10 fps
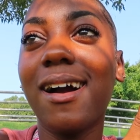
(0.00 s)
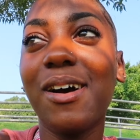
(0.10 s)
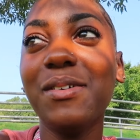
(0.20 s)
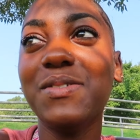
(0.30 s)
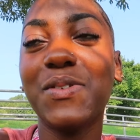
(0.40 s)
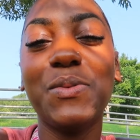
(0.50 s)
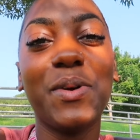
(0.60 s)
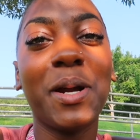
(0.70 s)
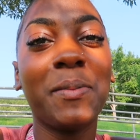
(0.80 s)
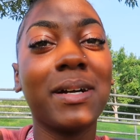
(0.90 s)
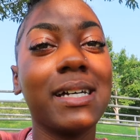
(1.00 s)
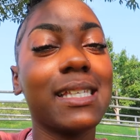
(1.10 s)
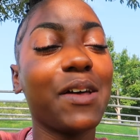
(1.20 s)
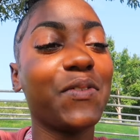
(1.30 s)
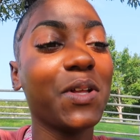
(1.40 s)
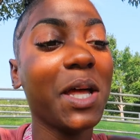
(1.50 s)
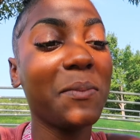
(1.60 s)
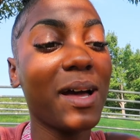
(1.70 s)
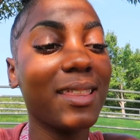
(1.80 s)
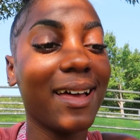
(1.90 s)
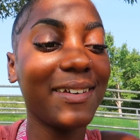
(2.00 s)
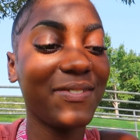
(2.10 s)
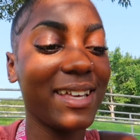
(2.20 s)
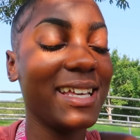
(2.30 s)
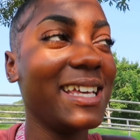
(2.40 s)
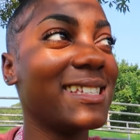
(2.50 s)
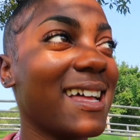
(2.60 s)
I always feel weird because I feel like my life is